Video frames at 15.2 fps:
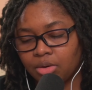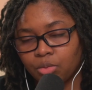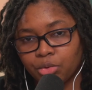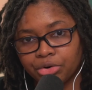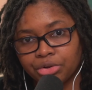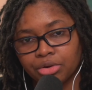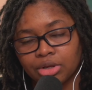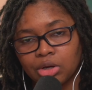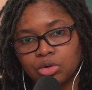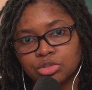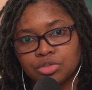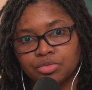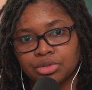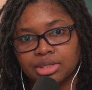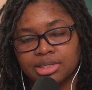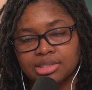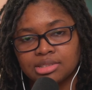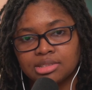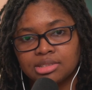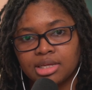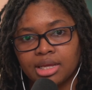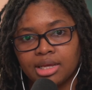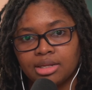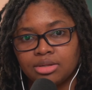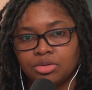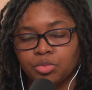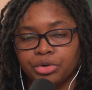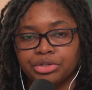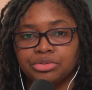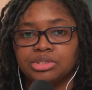what are your goals for this?
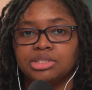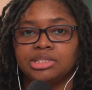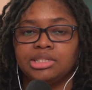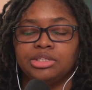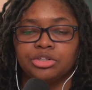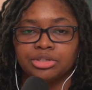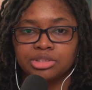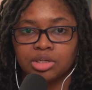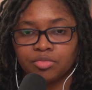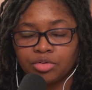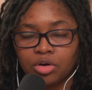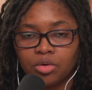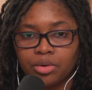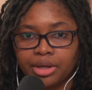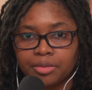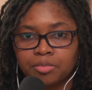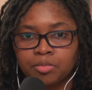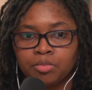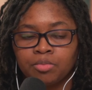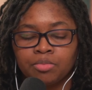And where do you see yourself going?